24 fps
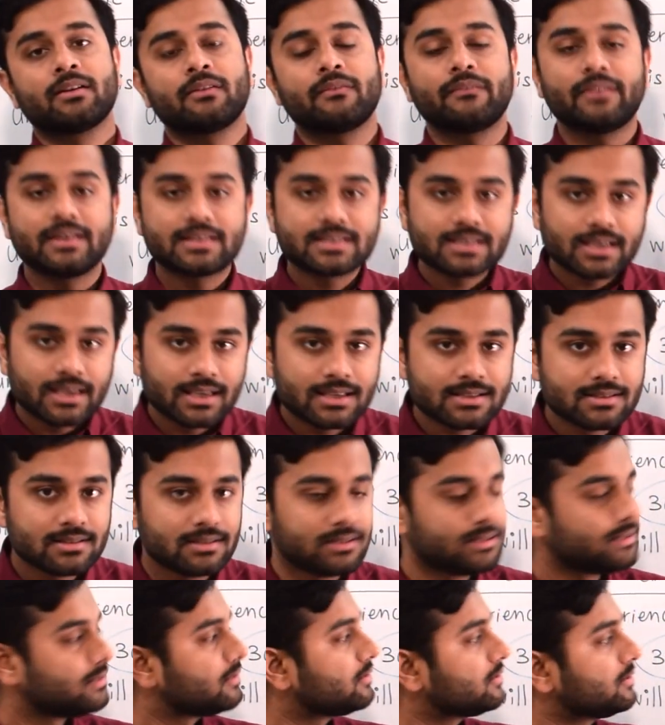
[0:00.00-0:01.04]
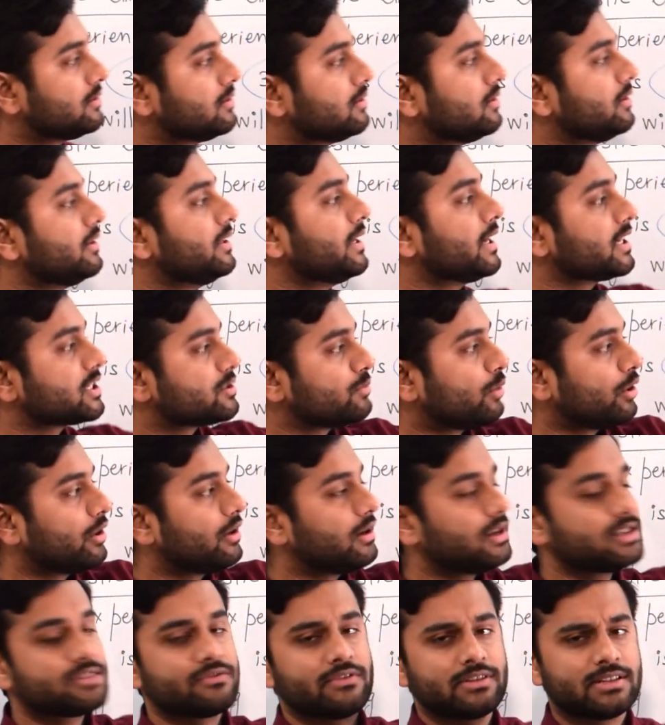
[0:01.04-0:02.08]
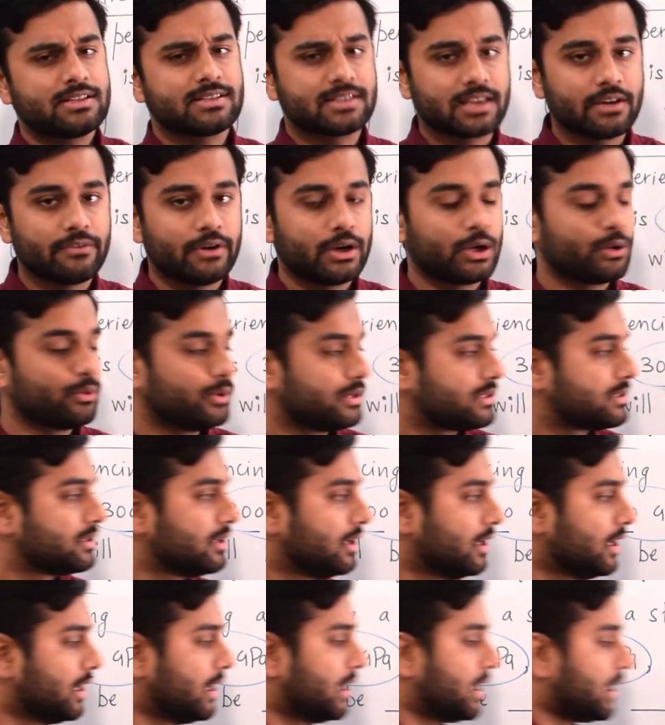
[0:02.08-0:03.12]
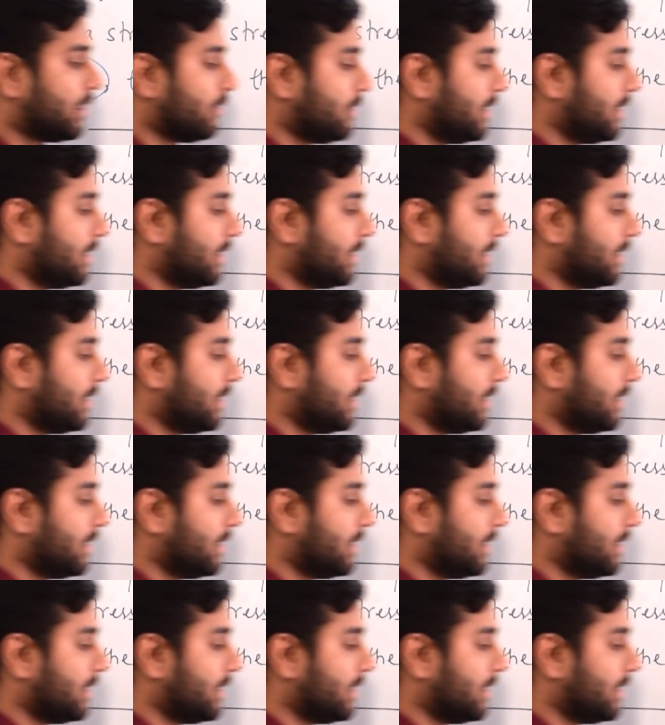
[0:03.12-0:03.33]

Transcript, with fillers: which is the Young's modulus, which is given to us. Now